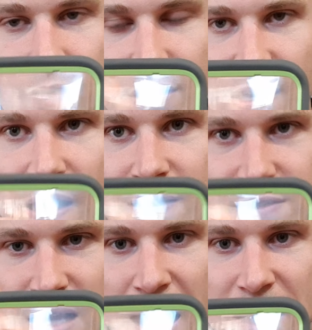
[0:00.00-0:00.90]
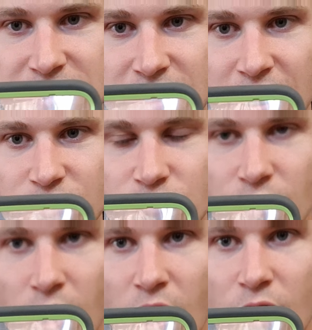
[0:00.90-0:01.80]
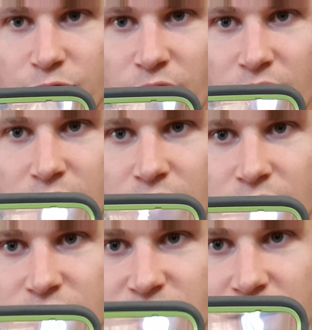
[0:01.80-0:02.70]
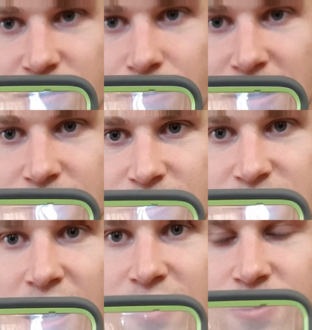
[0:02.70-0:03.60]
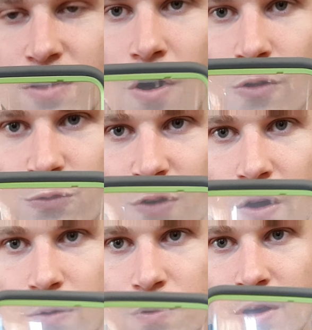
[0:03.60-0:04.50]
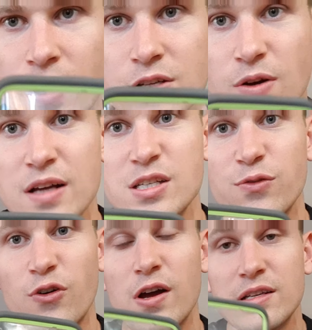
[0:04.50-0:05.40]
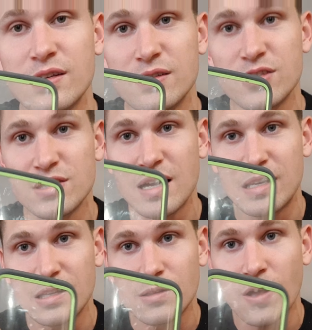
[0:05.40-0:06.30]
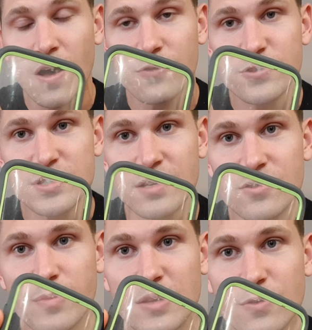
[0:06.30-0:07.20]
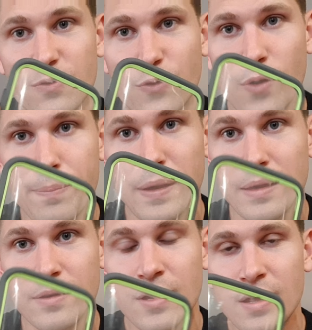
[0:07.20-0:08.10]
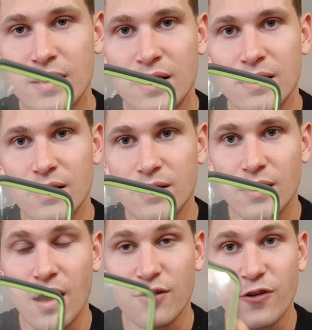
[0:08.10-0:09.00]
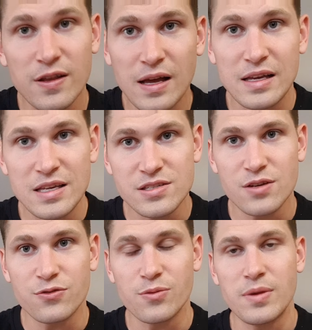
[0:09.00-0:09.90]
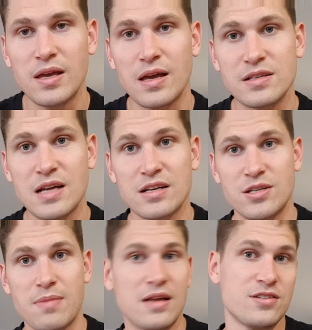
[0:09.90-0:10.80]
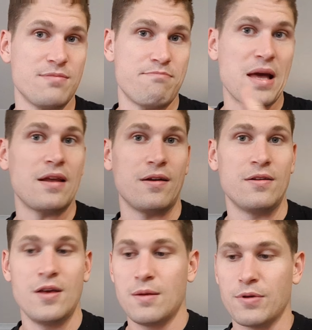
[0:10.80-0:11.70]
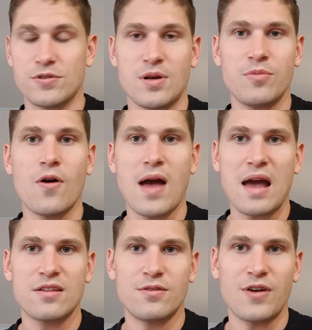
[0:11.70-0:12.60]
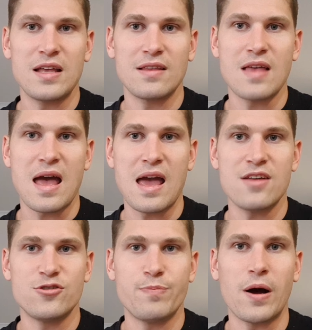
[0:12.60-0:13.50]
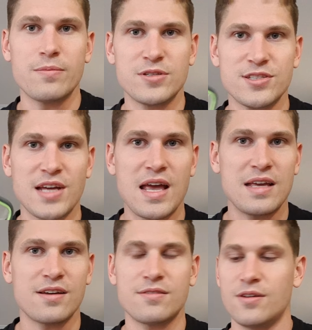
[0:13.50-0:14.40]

the case adds an extra 0.5 centimeter, say, to the whole phone. So I actually find just that little 0.5 centimeter of gripping, I find that easier for me. It actually makes it better because I'm not activating that edge by mistake